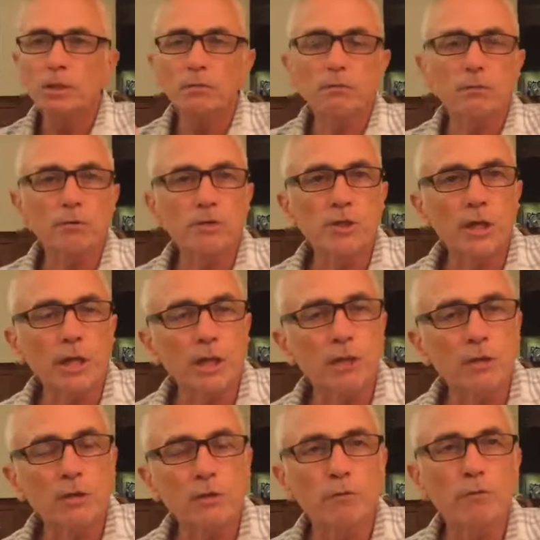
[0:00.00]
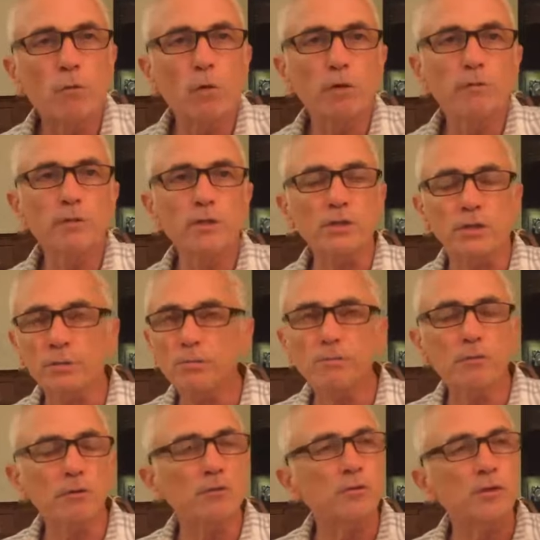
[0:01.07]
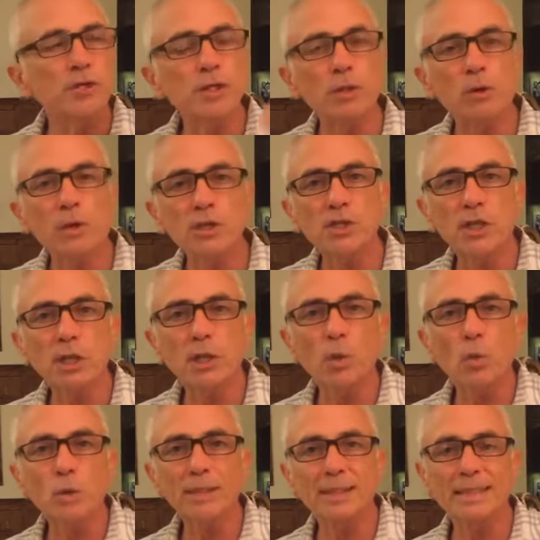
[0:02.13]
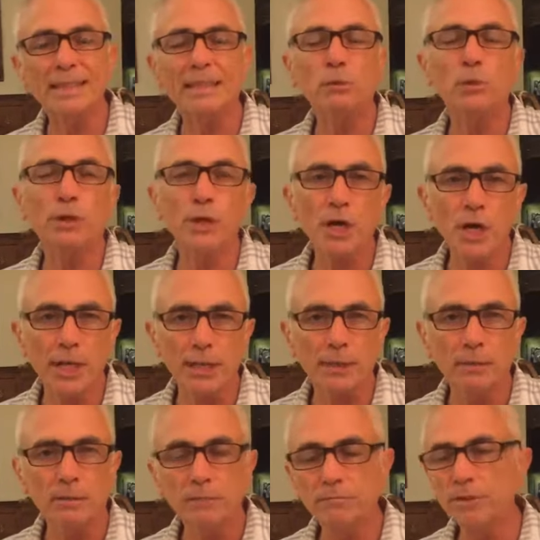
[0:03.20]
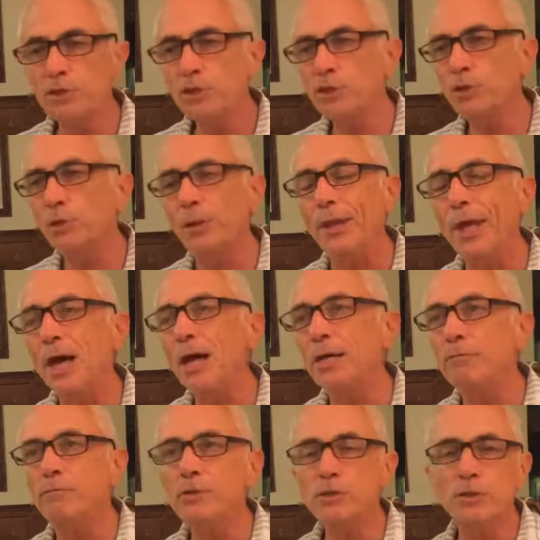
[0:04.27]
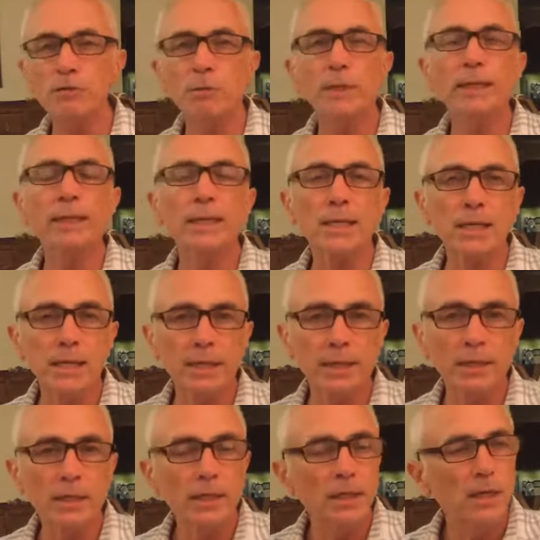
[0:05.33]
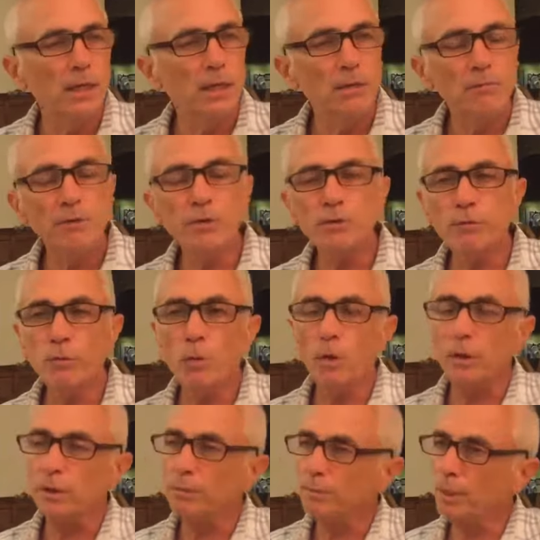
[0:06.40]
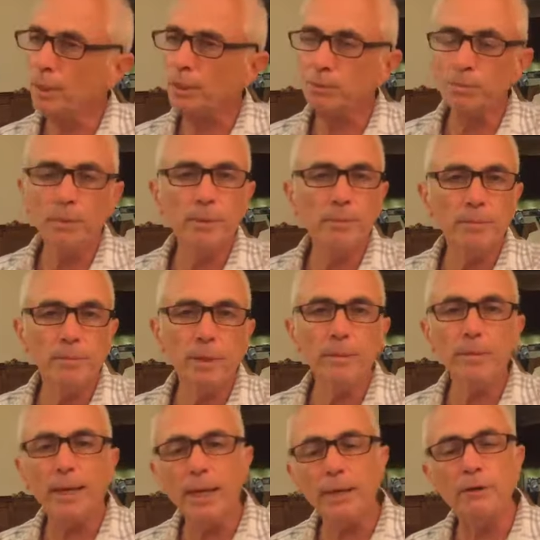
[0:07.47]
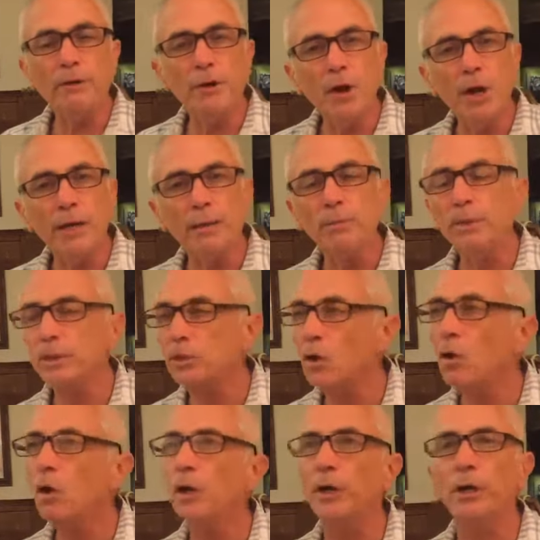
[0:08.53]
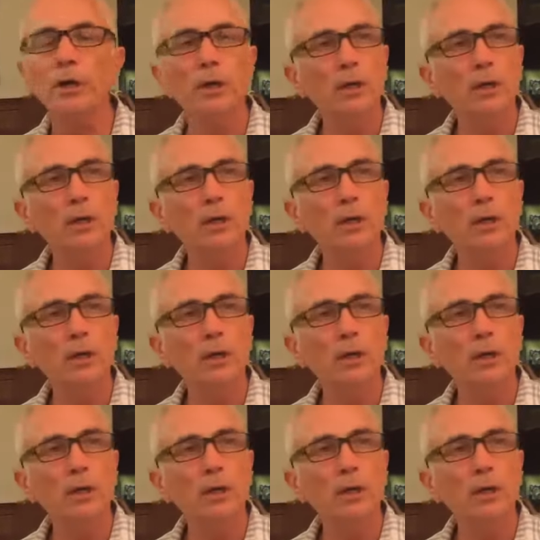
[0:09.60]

First, second, third, fourth visit. First visit, they were on a scale of 1 to 10, they were a 9. Visit 2 at 9. Visit 3 at 9. Visit 4, gosh, maybe 8 or 9. I'm like, darn.